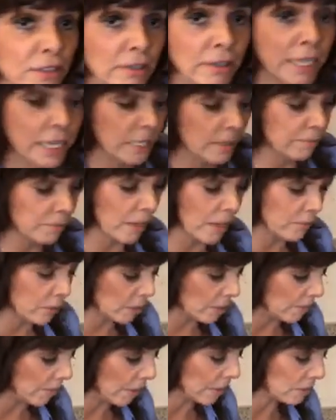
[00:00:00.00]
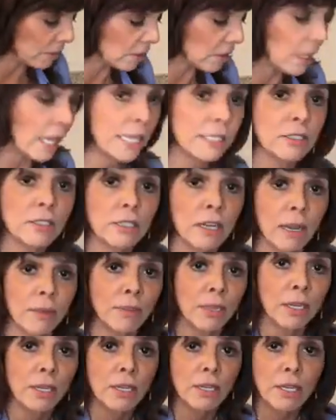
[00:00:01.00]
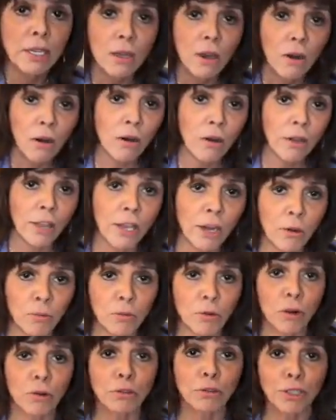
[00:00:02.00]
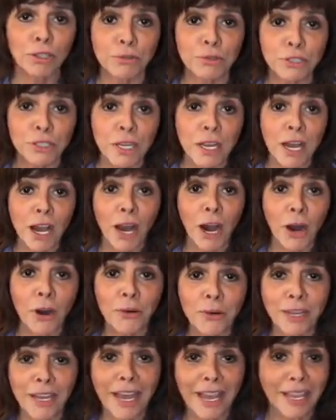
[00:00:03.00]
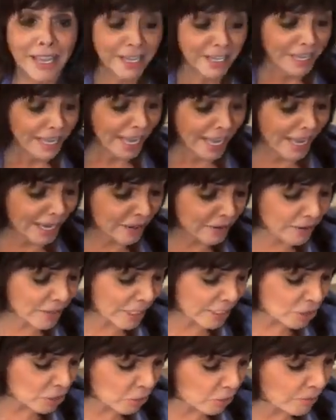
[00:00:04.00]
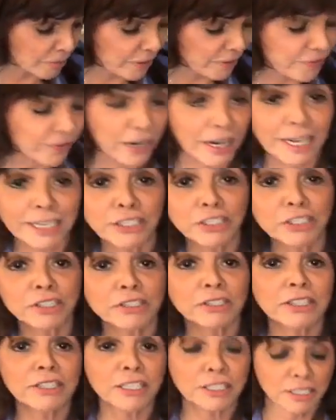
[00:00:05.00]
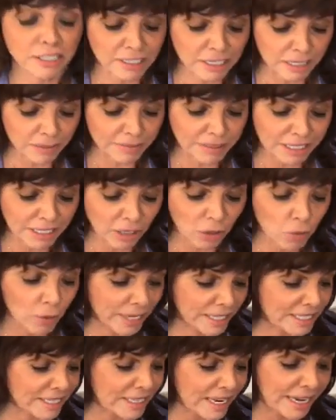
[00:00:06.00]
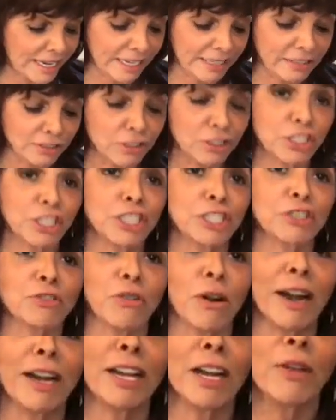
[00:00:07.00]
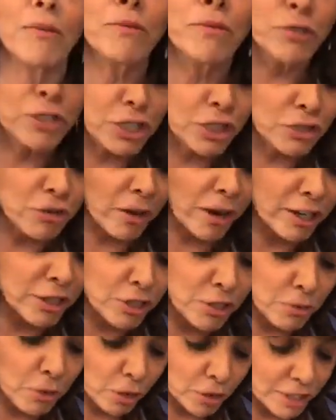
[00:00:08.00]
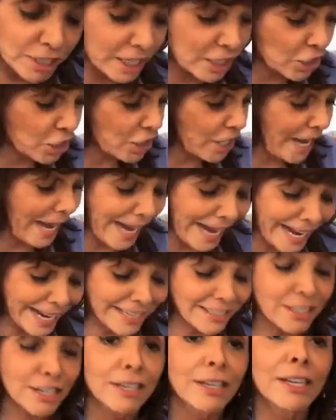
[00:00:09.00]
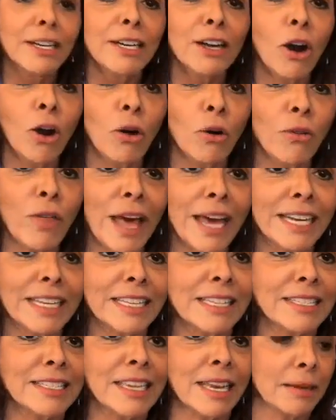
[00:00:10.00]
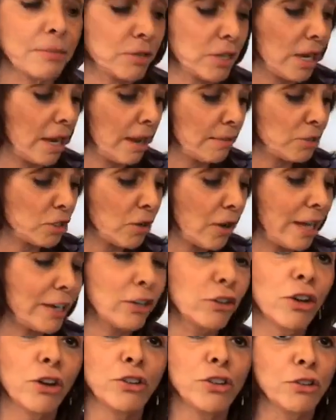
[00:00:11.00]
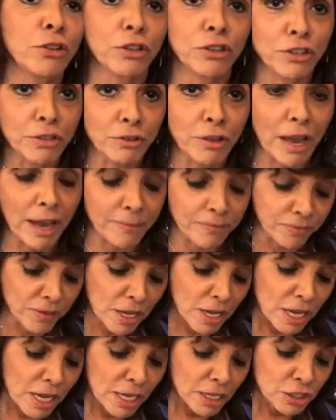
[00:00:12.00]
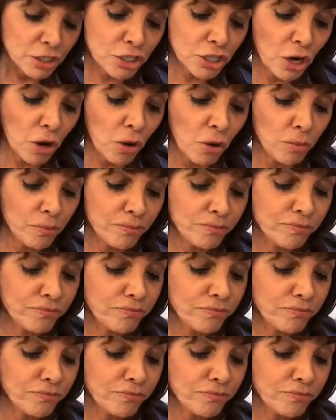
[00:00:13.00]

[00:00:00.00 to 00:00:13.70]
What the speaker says: The lady played with the buttons the last time, and all hell broke loose. Okay, and this will be fine. This is going to be a quick second. She's trying to do her dish and hold that at the same time. So I don't know you can do that. So